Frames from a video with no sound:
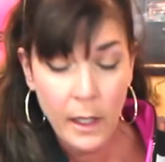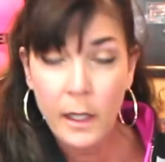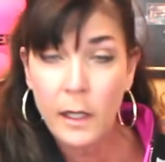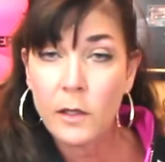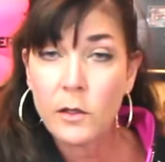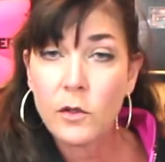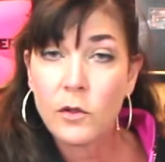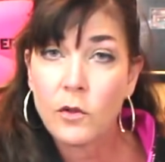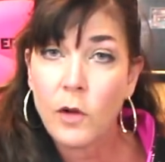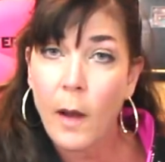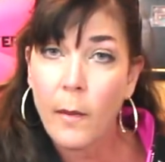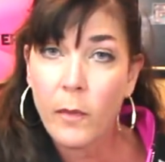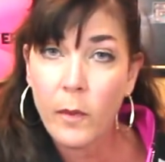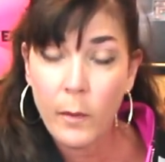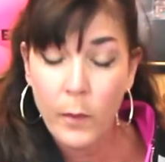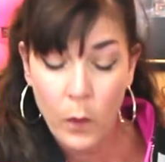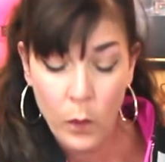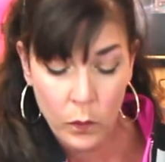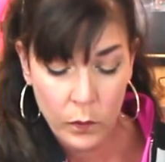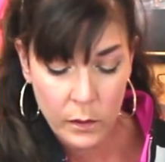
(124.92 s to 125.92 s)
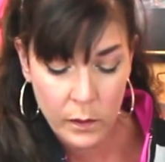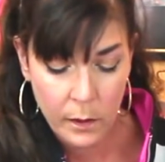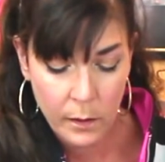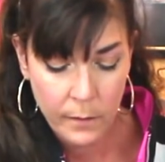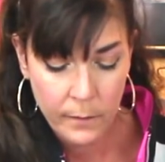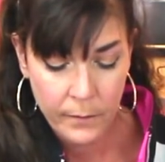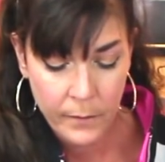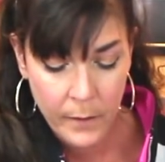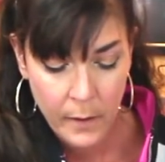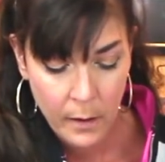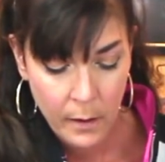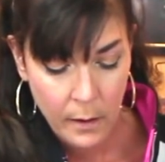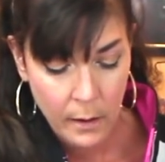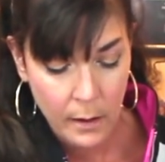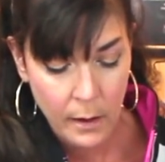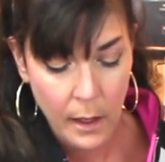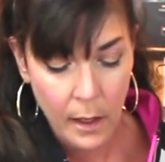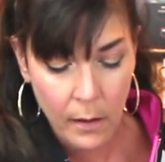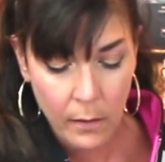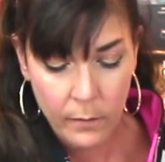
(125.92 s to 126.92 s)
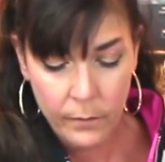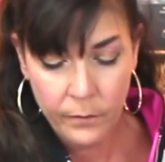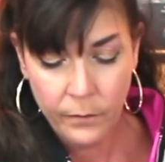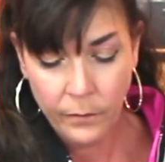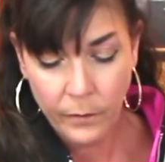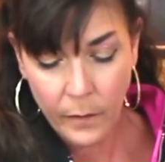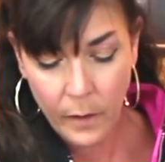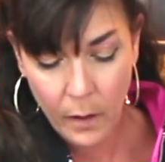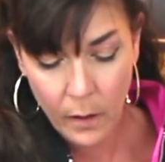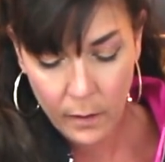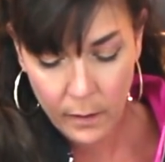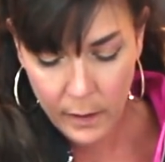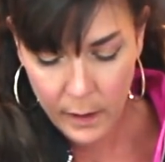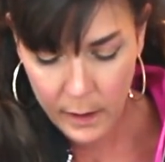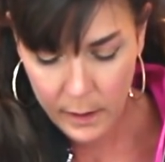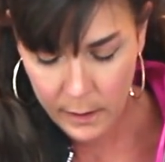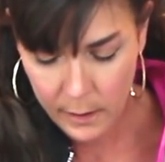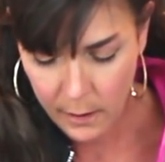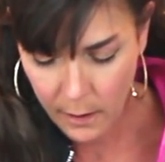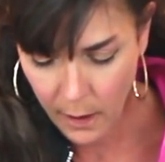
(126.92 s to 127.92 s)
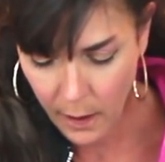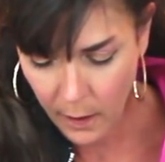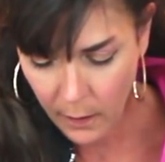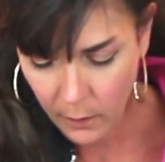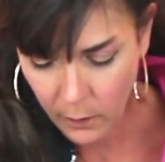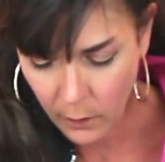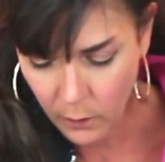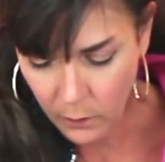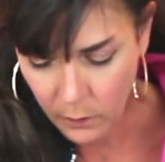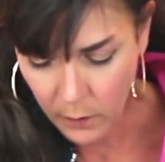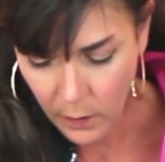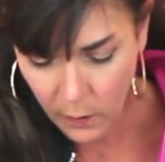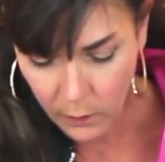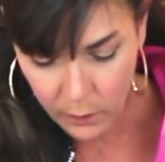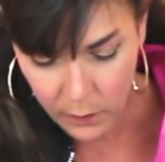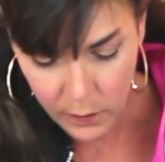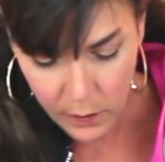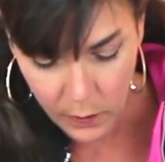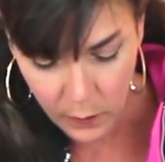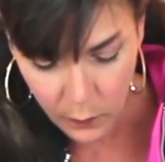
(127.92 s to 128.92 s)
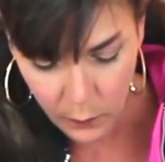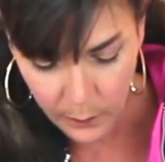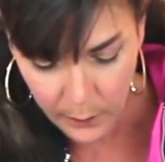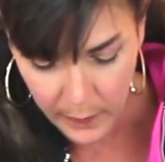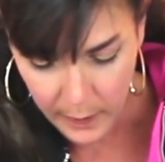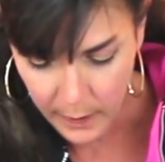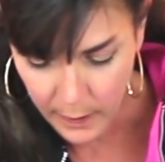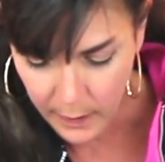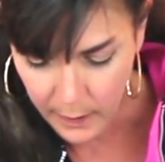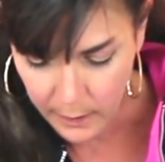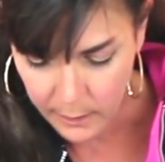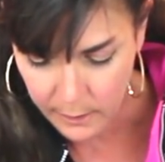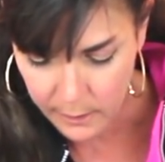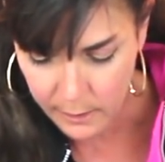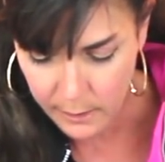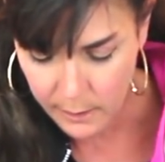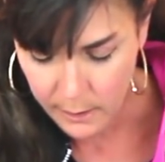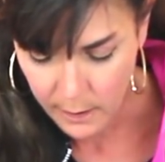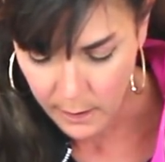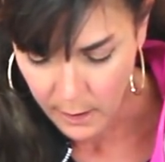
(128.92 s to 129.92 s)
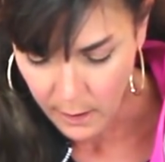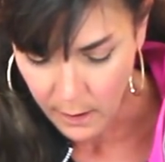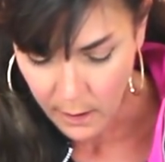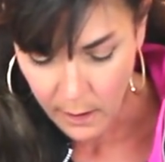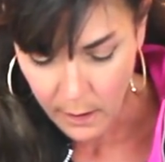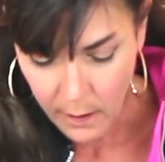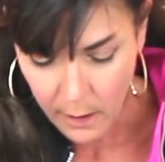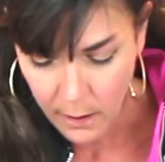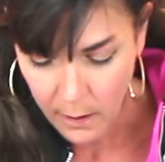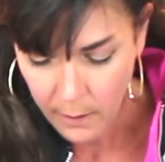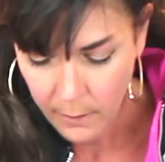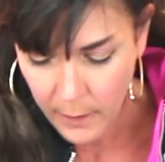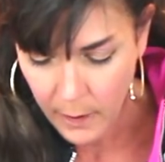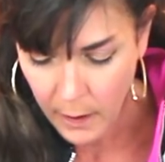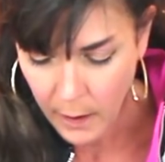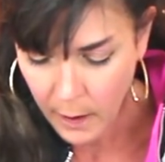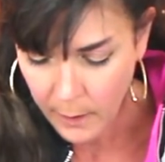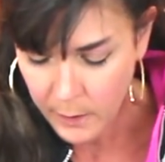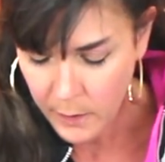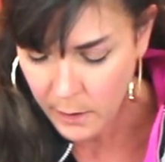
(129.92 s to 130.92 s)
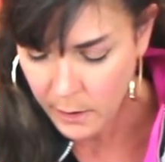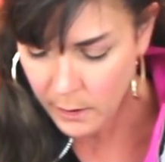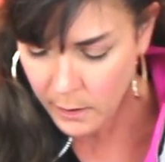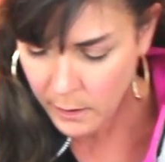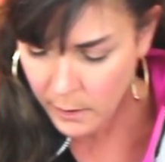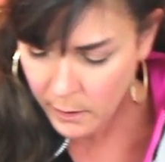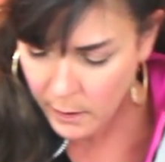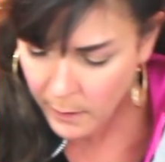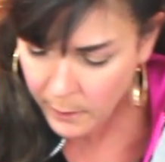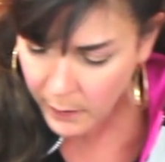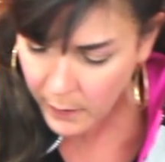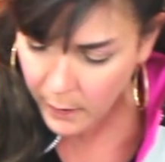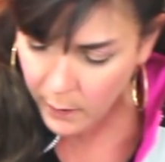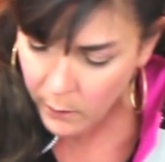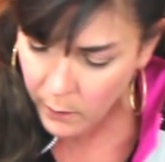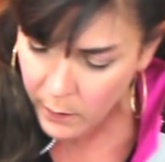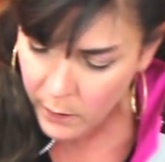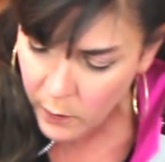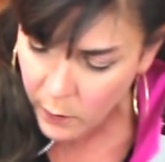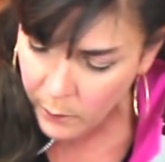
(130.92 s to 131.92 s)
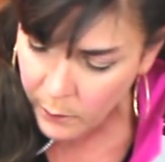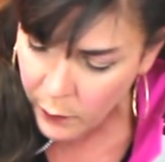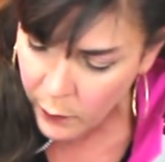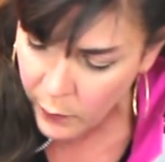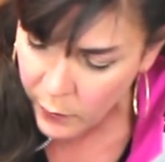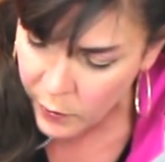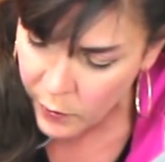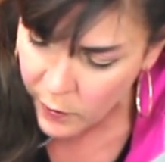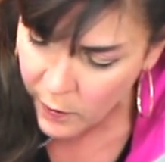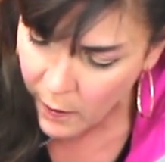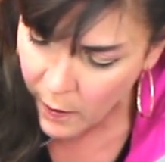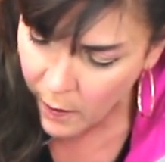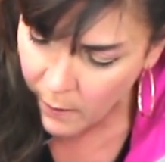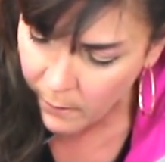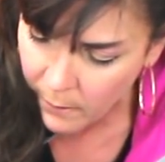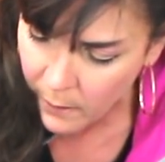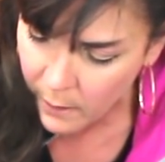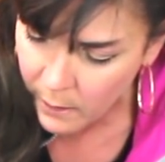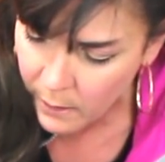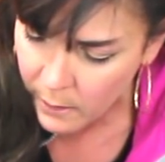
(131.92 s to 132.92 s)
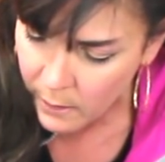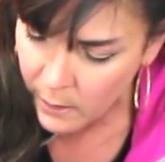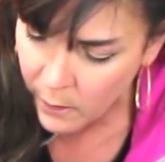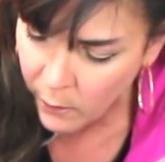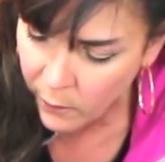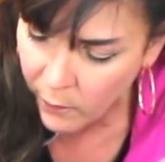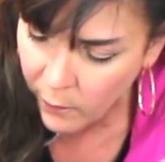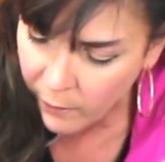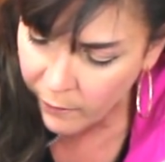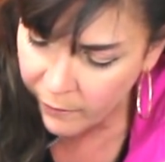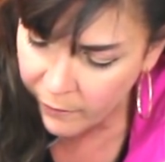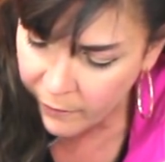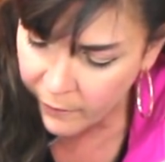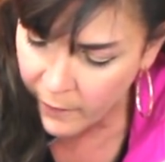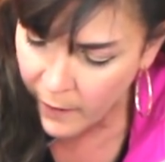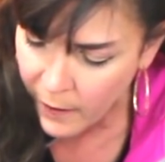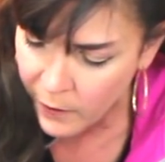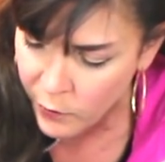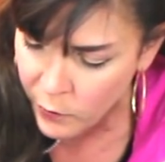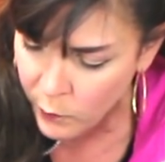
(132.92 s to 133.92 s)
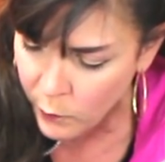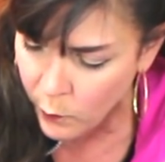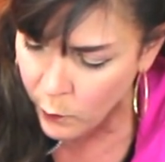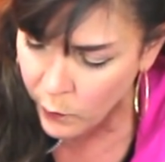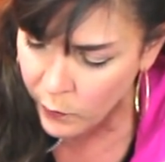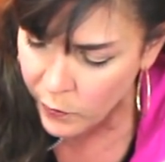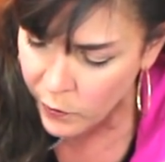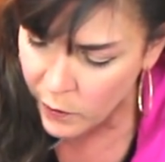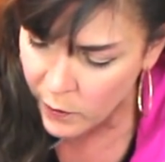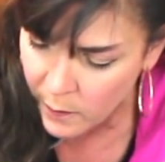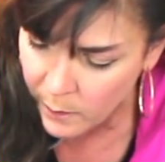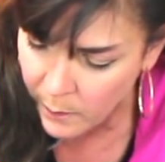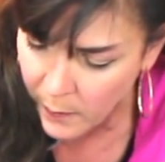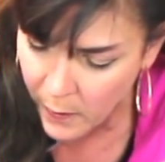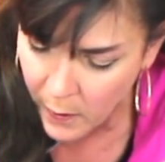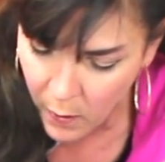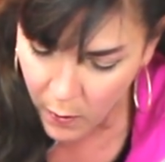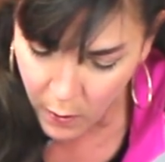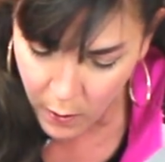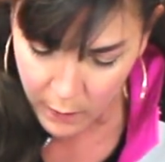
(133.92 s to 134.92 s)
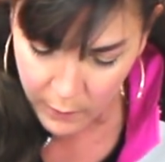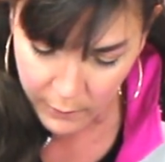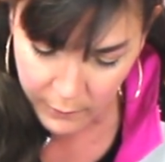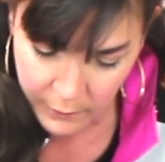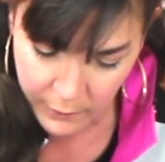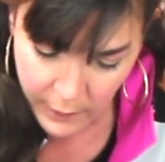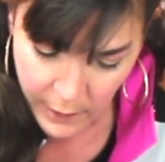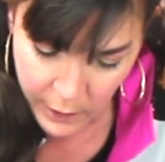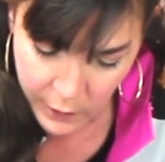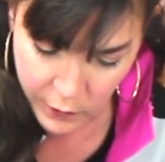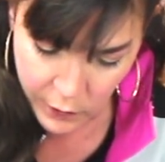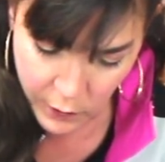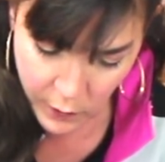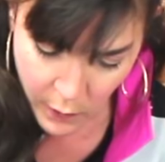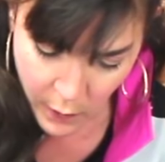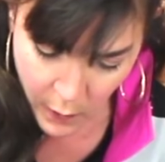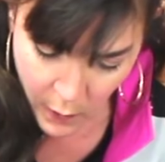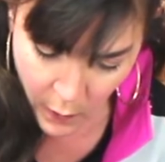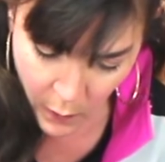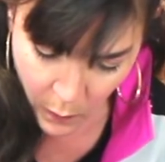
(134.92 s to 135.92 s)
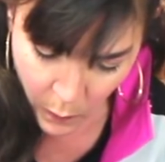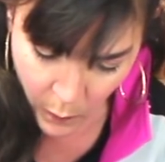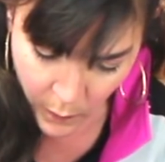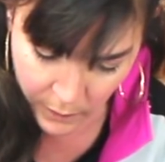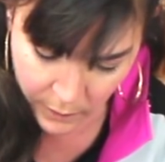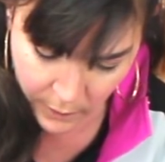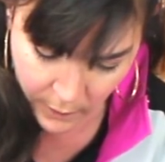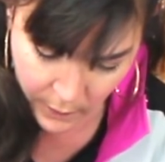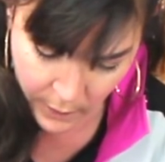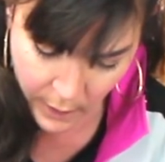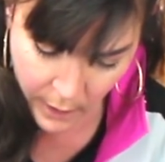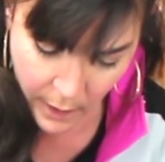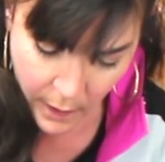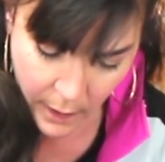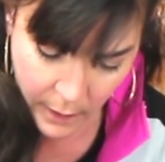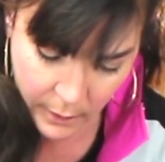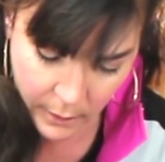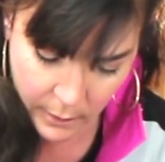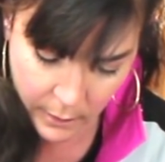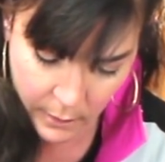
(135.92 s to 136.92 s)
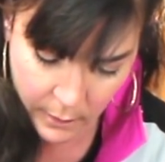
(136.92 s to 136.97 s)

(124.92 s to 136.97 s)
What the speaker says: is drop the bolt. Now, on this side, you'll note 2 pins, and I'm just simply going to push them till they're flush or just beyond flush with the gun,